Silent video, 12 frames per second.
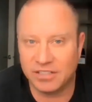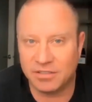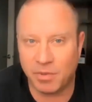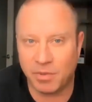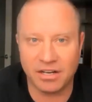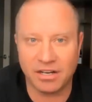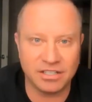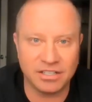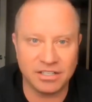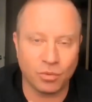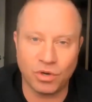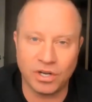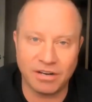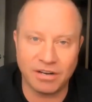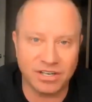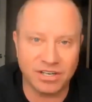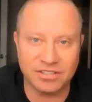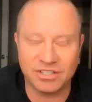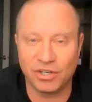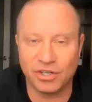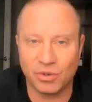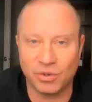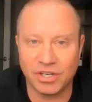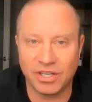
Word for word: buyer leads, or whatever it is that you're doing.